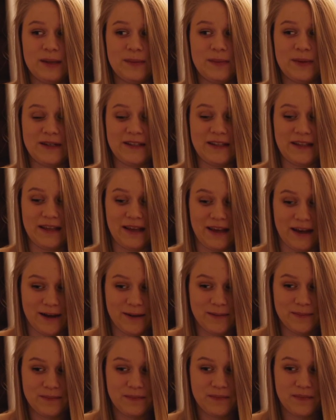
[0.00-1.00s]
But yeah,
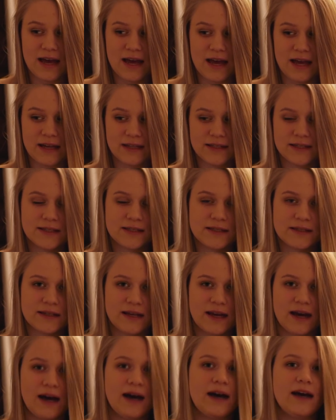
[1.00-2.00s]
as
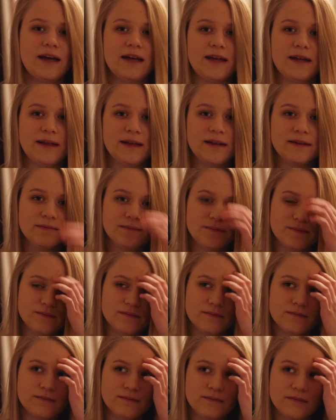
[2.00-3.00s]
I
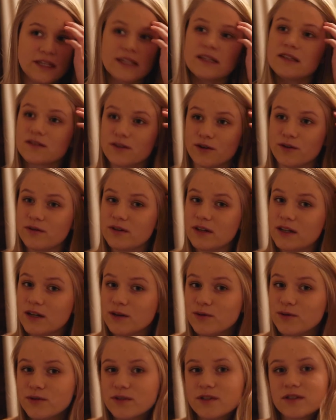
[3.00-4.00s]
didn't only
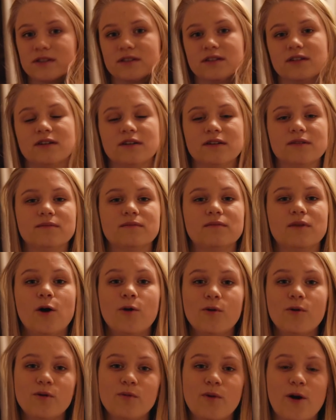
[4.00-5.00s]
lose a
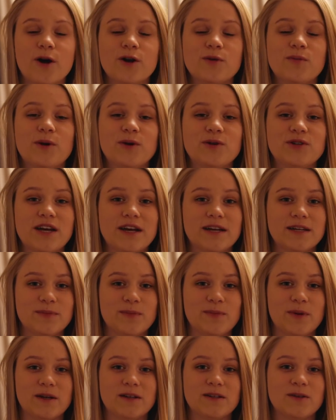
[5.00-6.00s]
whole work
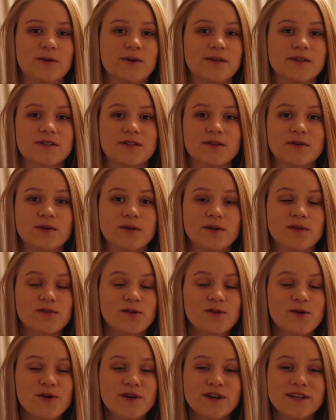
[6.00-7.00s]
project, but also, of
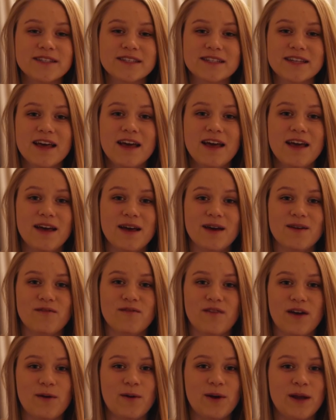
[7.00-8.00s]
course,
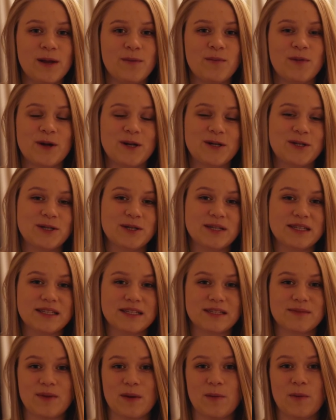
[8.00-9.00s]
very
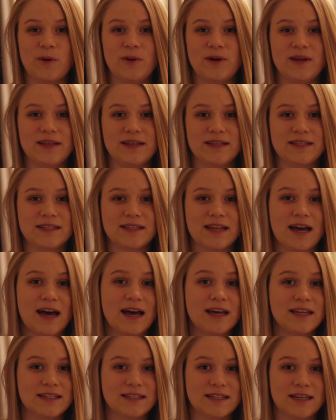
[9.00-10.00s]
precious memories,
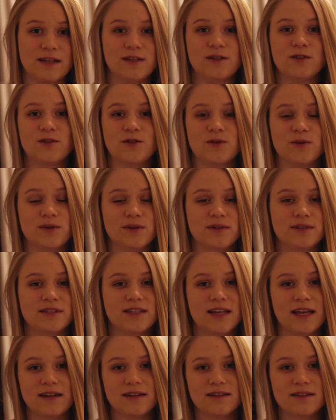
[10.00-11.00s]
I decided to
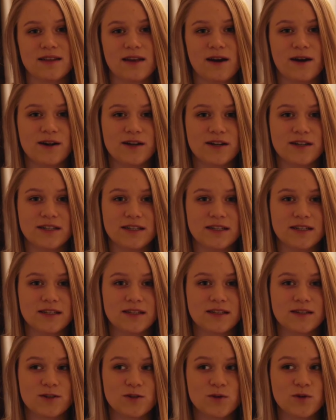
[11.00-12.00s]
send the hard
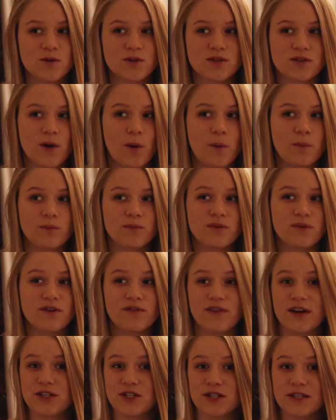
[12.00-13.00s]
disk to some
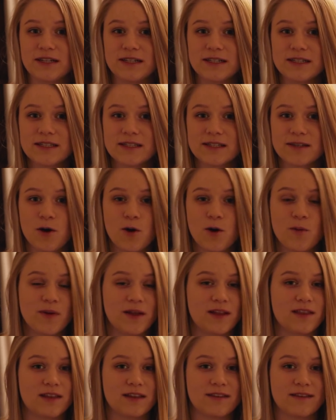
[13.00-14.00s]
professionals,
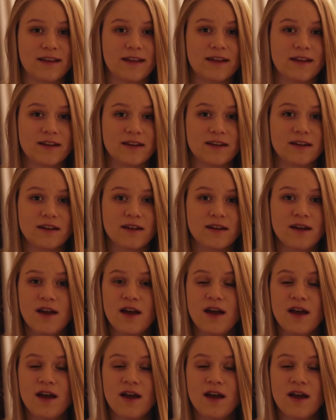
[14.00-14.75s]
hoping that they can